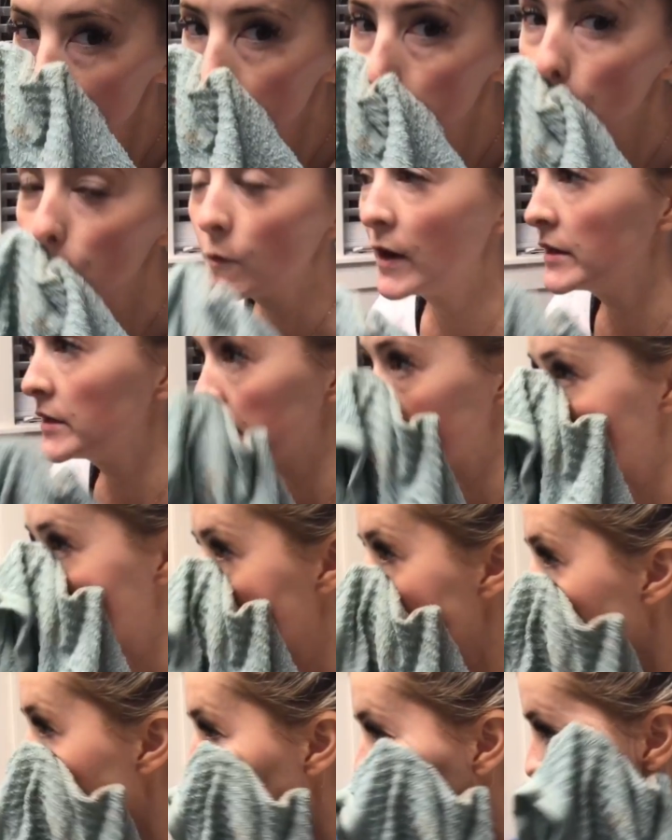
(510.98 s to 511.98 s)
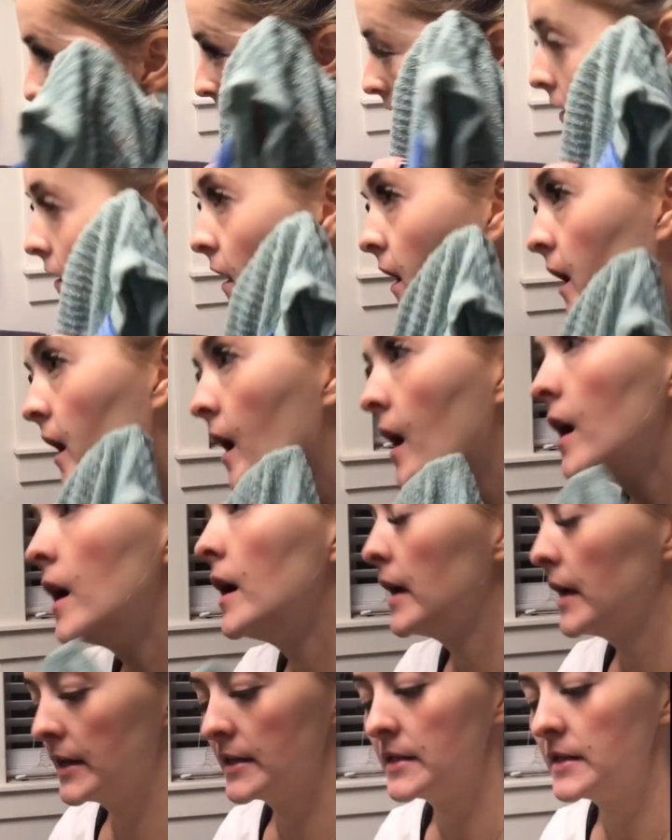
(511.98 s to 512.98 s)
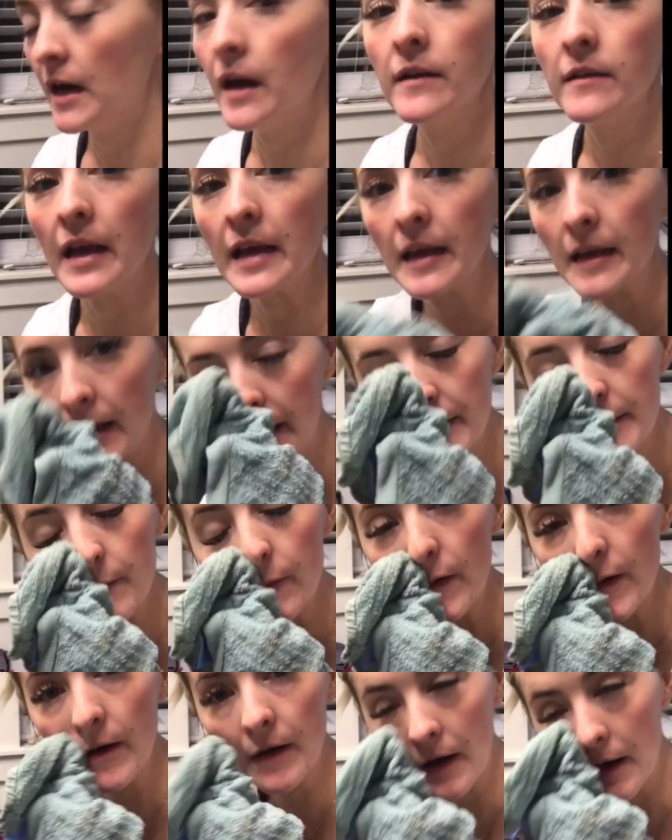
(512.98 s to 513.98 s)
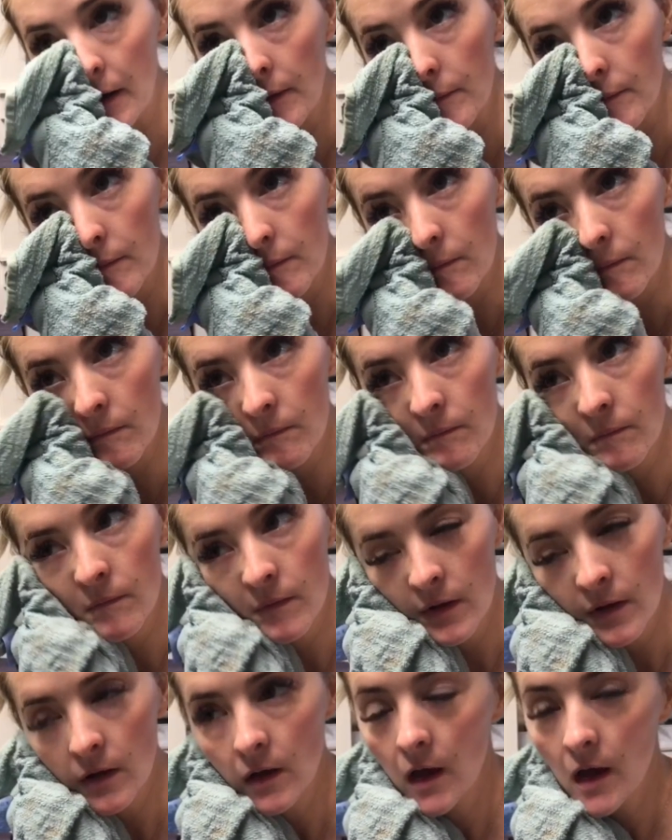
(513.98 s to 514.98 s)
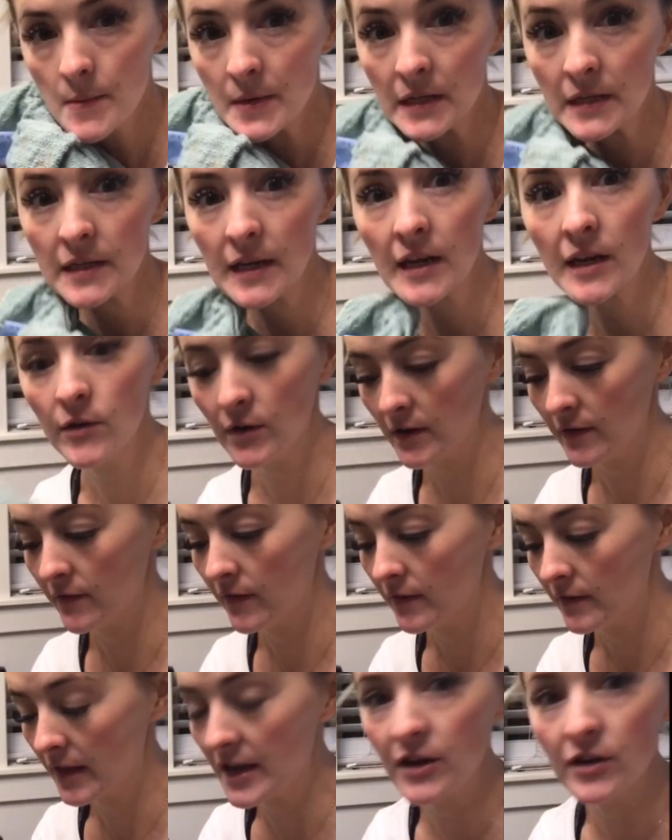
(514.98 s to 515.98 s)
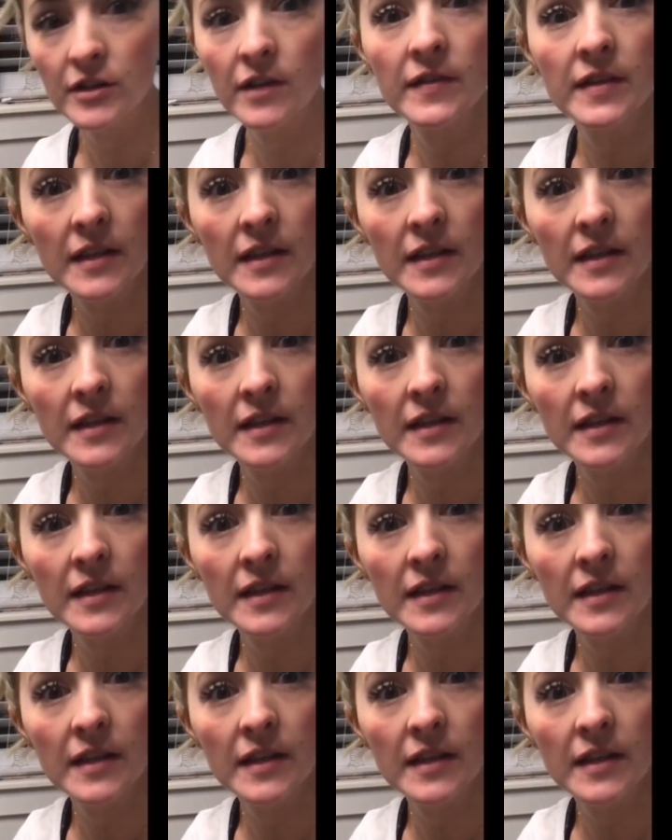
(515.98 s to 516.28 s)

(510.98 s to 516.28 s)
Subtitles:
when your skin is done. Like it kind of, it's getting rid of layers of